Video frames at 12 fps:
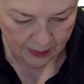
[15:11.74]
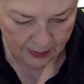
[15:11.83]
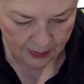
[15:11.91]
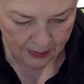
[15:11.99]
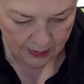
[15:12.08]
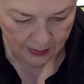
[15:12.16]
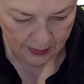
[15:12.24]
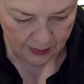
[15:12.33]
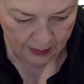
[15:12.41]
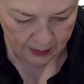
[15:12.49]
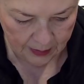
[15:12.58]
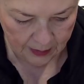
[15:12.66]

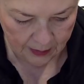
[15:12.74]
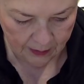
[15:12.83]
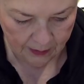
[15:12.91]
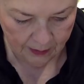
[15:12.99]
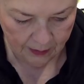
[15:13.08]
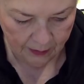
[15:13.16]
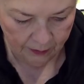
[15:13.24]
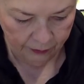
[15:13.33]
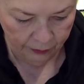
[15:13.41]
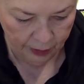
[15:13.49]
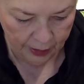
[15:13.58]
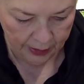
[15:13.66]
and the
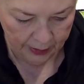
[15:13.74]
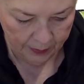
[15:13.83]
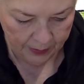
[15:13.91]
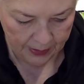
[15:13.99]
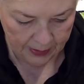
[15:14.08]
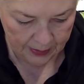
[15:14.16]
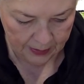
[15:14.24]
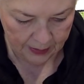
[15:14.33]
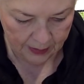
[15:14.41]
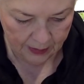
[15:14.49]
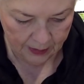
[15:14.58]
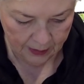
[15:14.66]
friendly
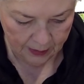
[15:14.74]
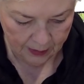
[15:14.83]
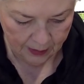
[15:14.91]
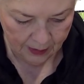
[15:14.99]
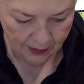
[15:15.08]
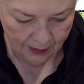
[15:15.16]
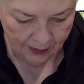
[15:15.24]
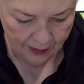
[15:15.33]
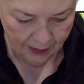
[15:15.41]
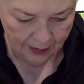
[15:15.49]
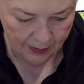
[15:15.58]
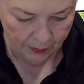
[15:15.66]
beast
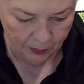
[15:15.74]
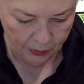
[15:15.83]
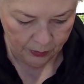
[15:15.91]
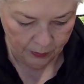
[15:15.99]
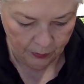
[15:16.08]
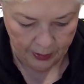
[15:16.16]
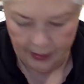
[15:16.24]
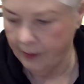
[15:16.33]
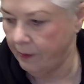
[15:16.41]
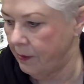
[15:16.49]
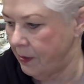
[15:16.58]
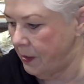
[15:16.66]
and Martha Brown.
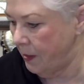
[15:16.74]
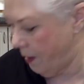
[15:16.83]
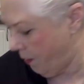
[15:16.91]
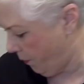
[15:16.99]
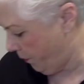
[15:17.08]
So,